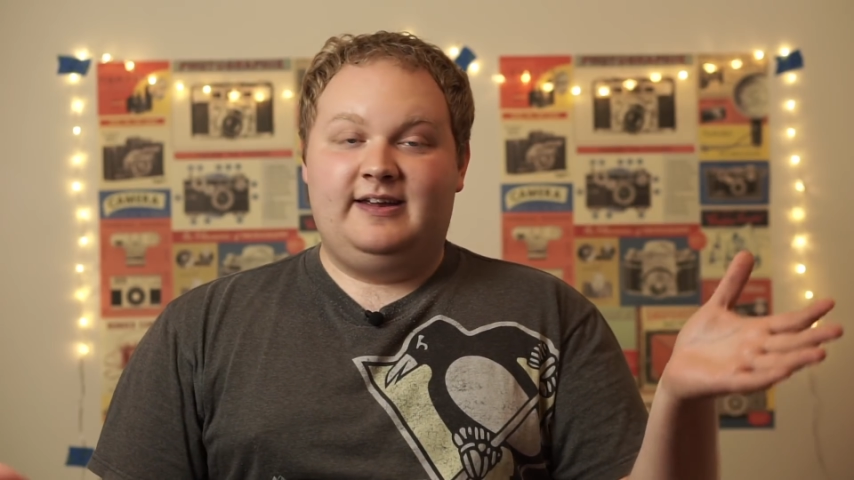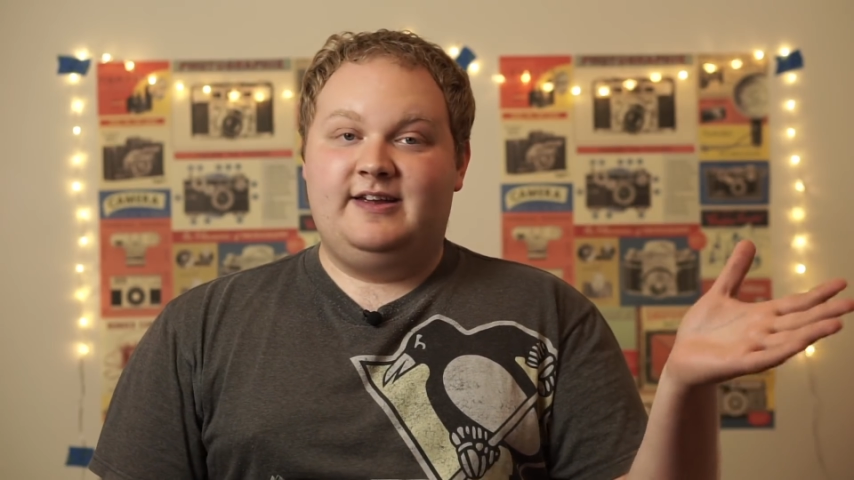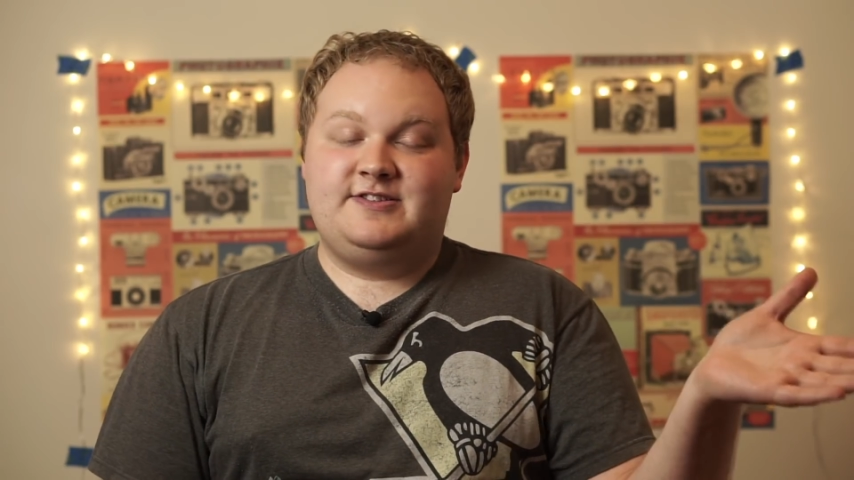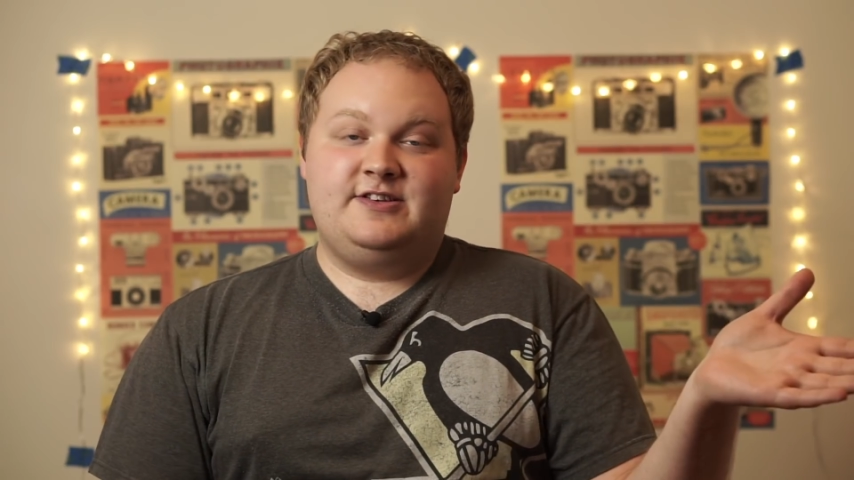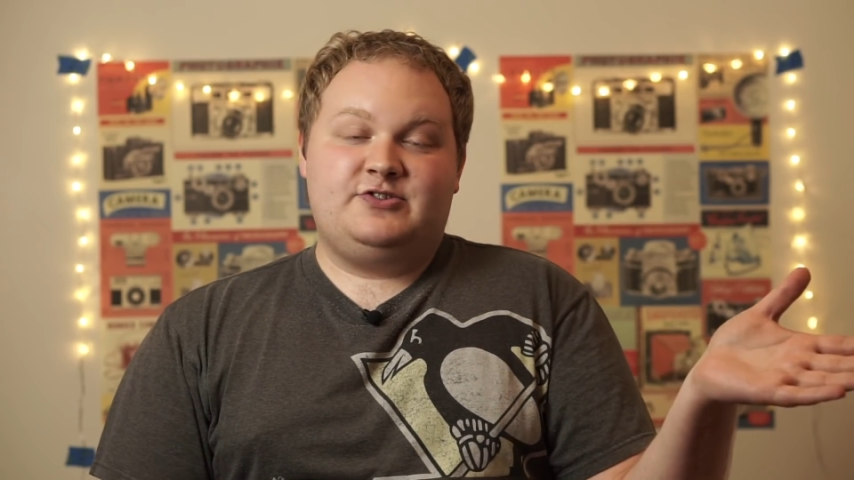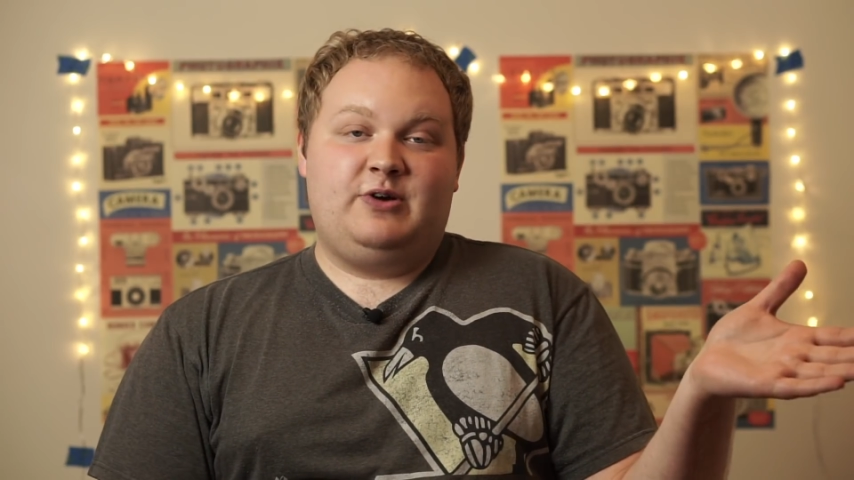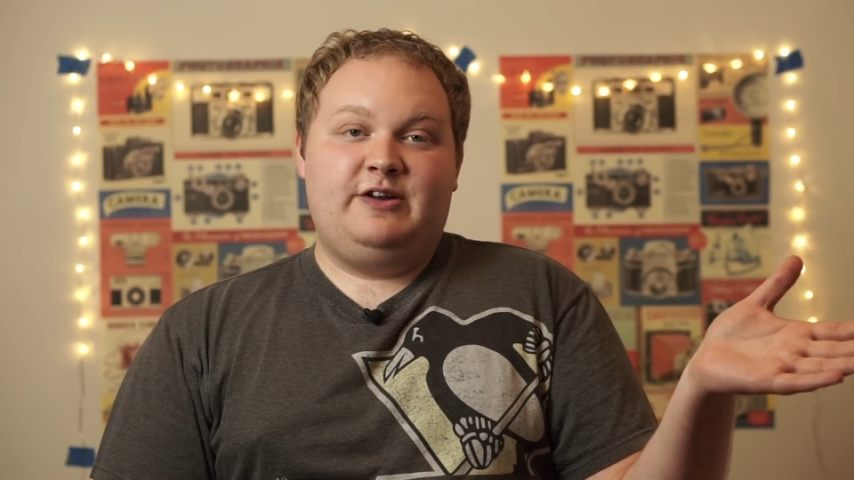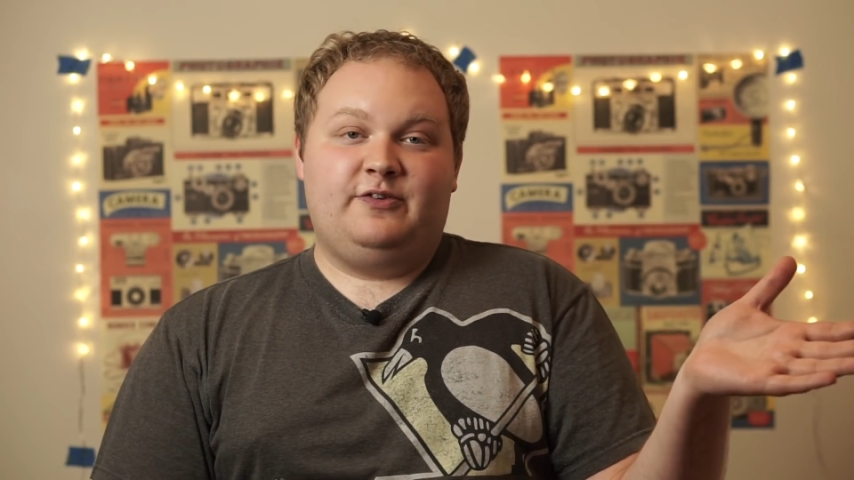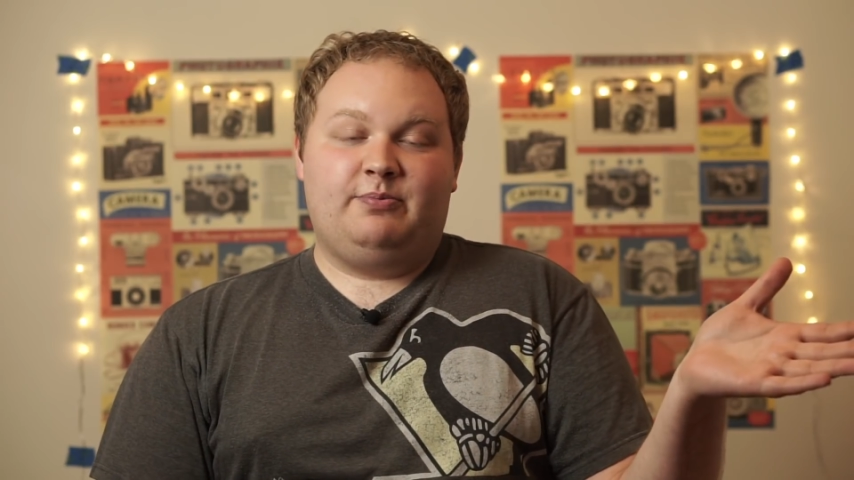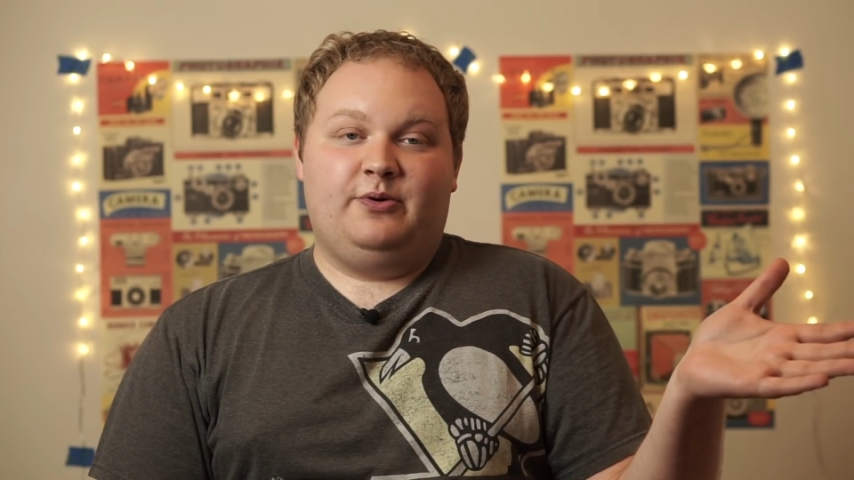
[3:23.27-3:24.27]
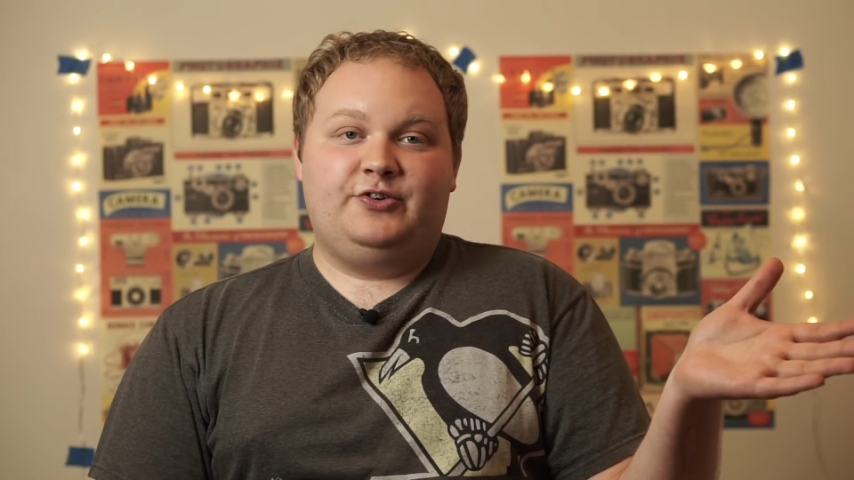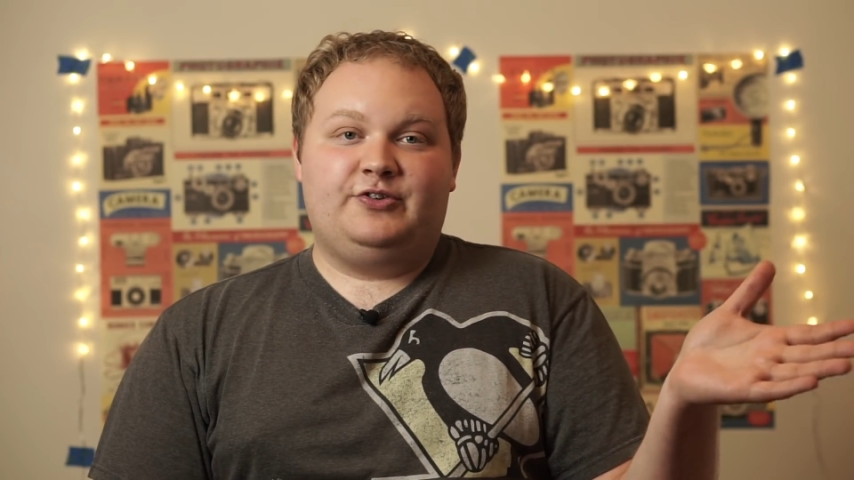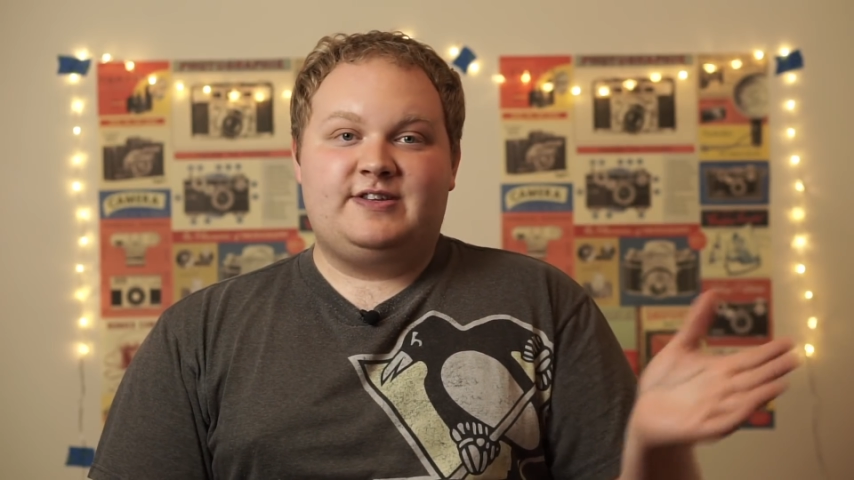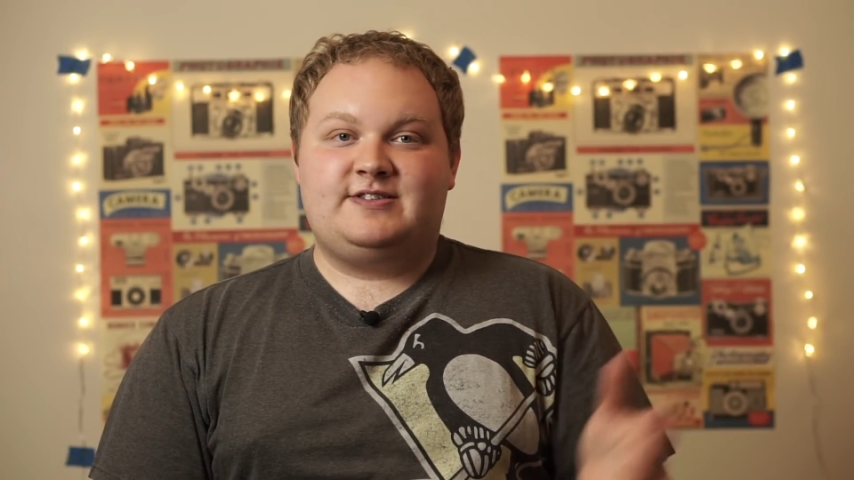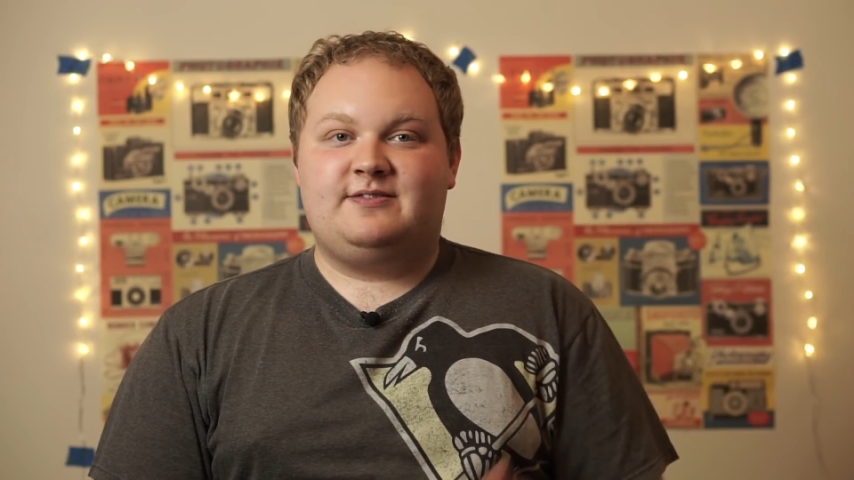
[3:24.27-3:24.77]
is this great for
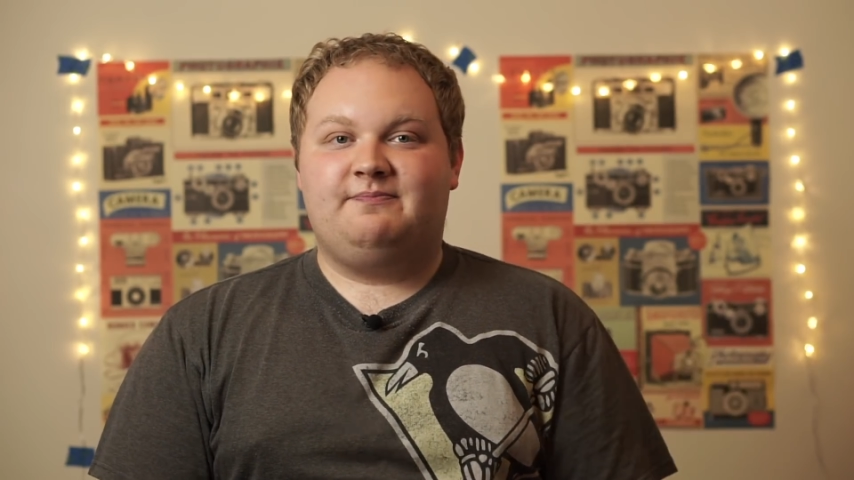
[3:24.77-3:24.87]
portraits?